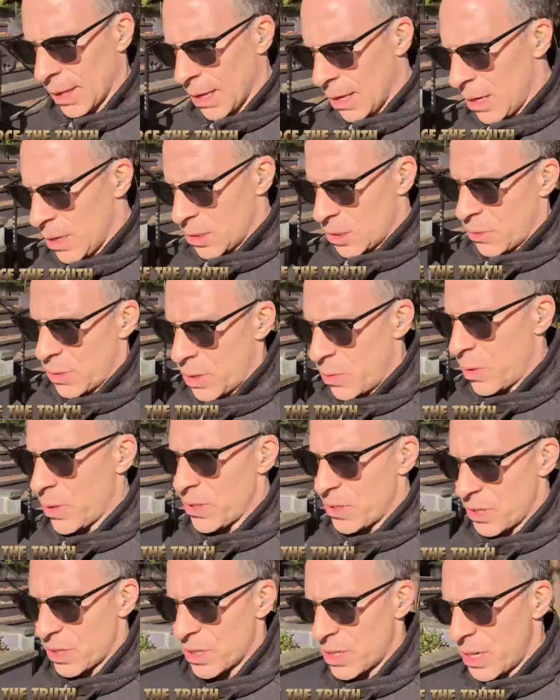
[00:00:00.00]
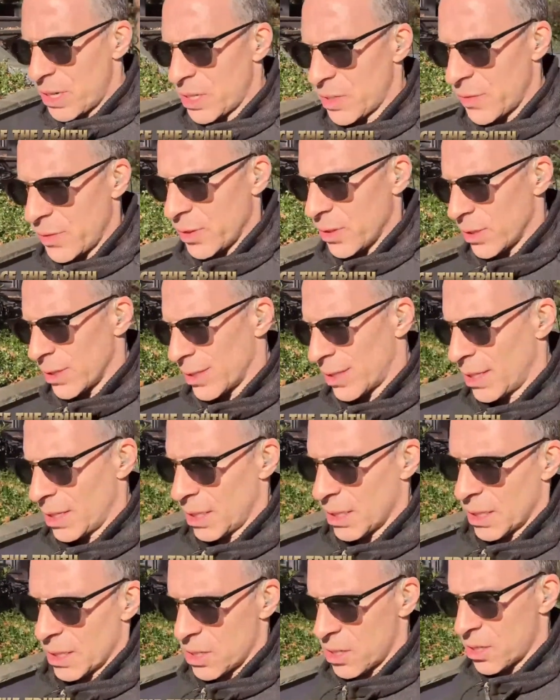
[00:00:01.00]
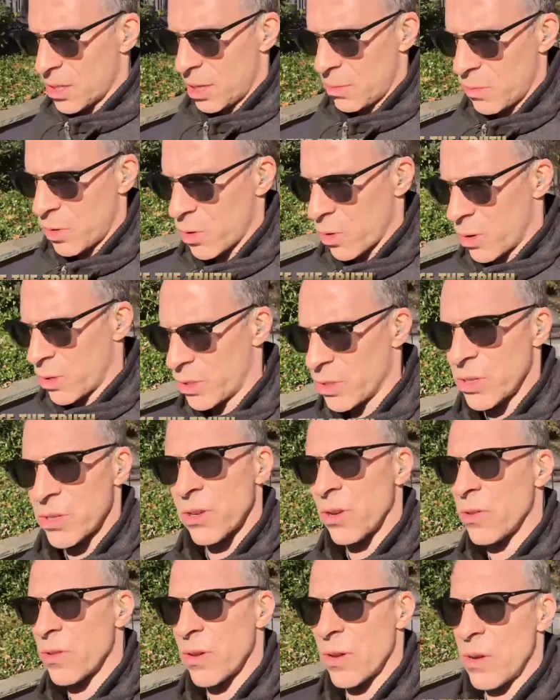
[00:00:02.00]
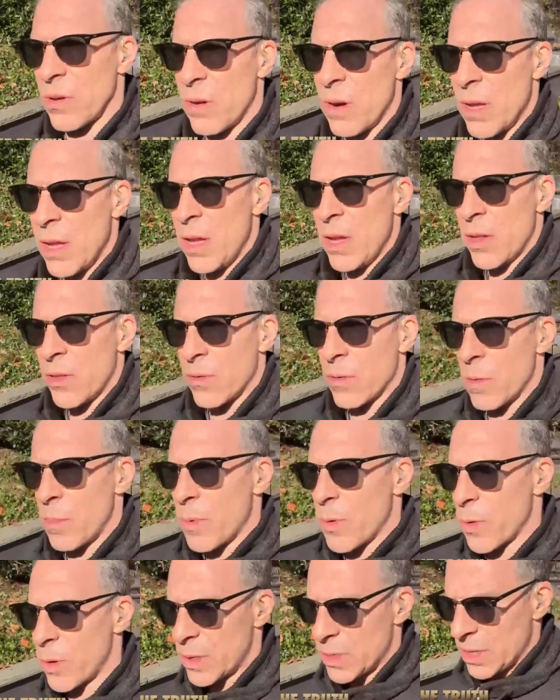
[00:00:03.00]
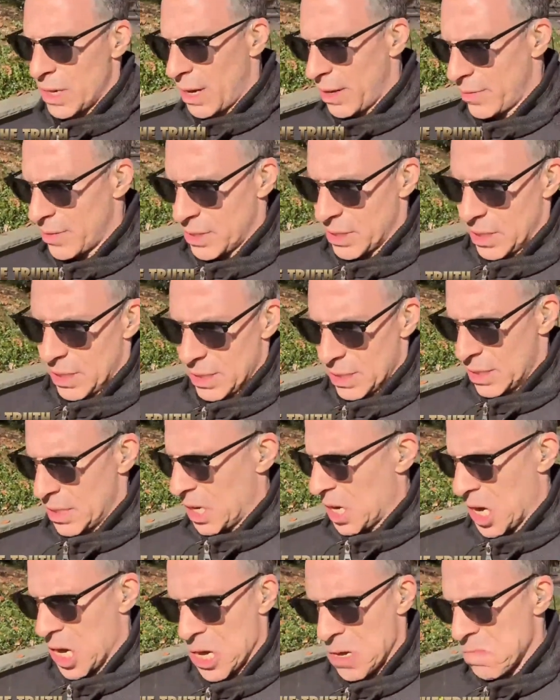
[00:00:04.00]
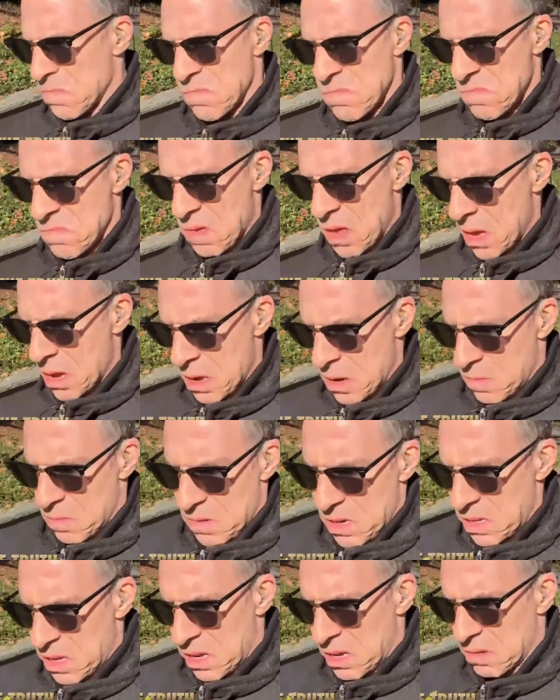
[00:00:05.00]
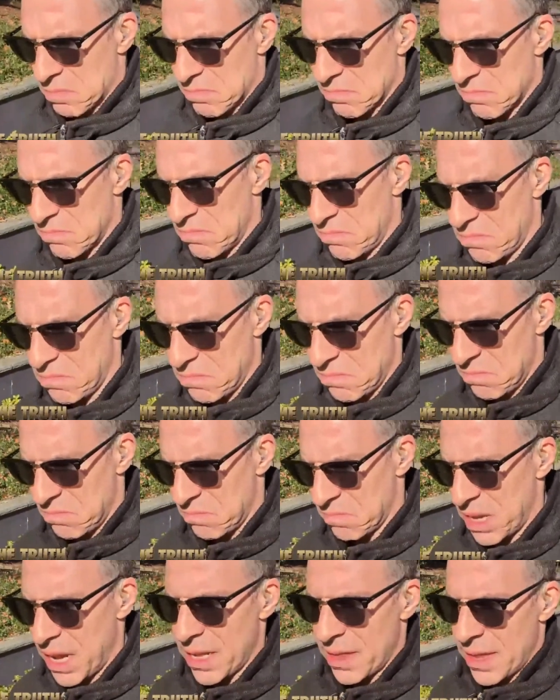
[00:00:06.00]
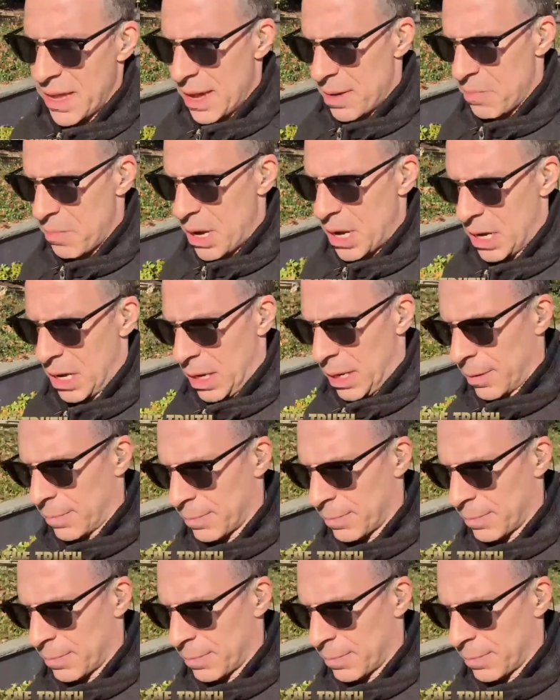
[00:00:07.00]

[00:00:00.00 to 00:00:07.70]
So he was successful in killing some horses, although the reports I've seen say really not that many.